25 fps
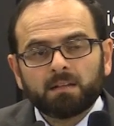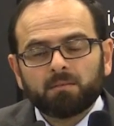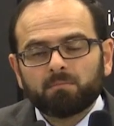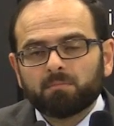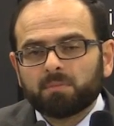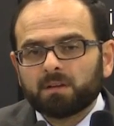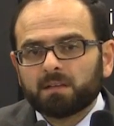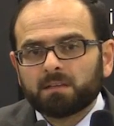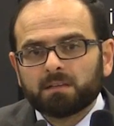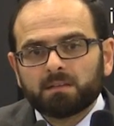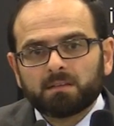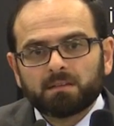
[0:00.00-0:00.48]

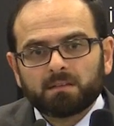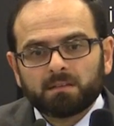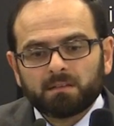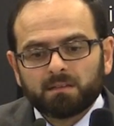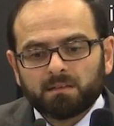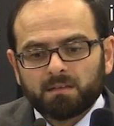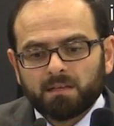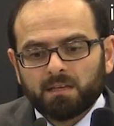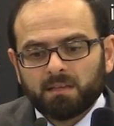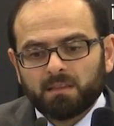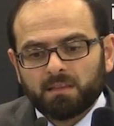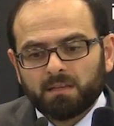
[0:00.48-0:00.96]
But
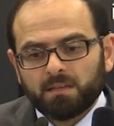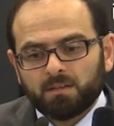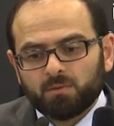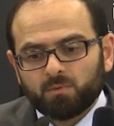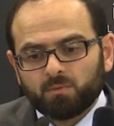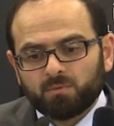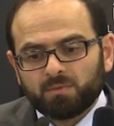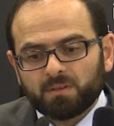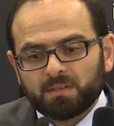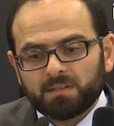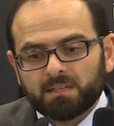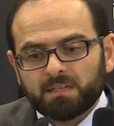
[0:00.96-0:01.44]
uh, at the end
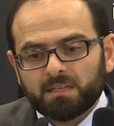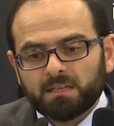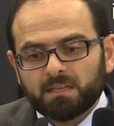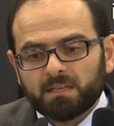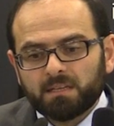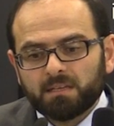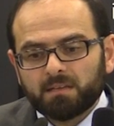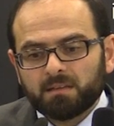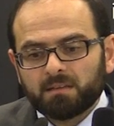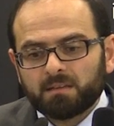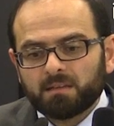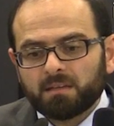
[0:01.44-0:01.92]
of the
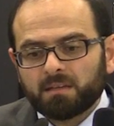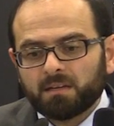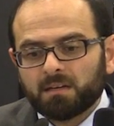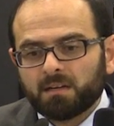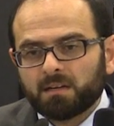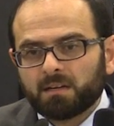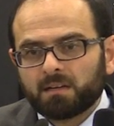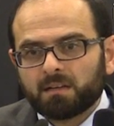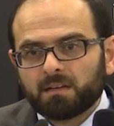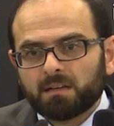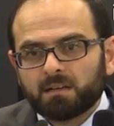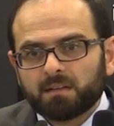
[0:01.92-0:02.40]
day, they
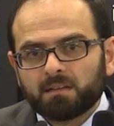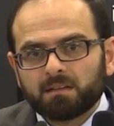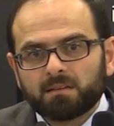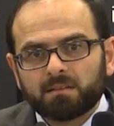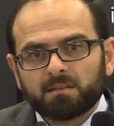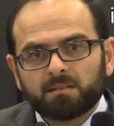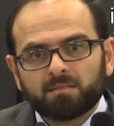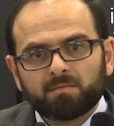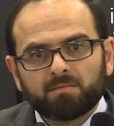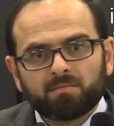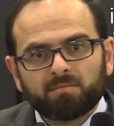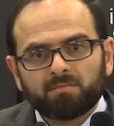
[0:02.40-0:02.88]
are not
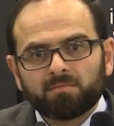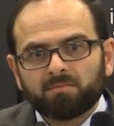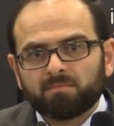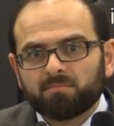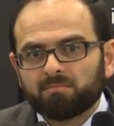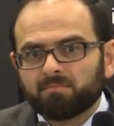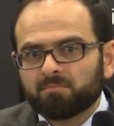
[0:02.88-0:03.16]
uh,